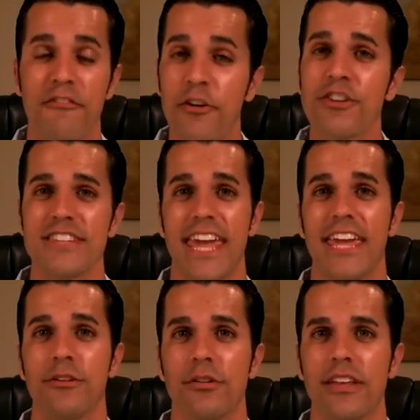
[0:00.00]
First,
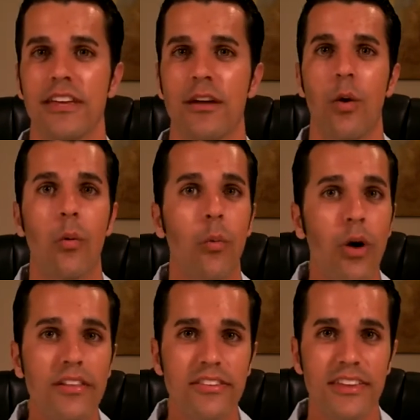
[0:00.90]
annually.
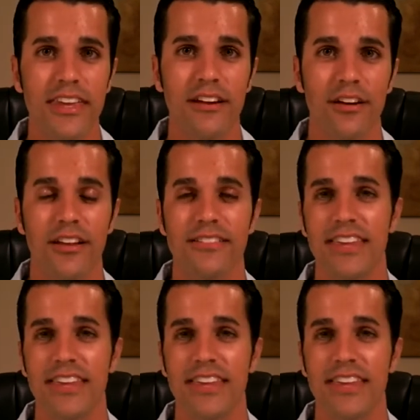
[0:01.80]
Once a year,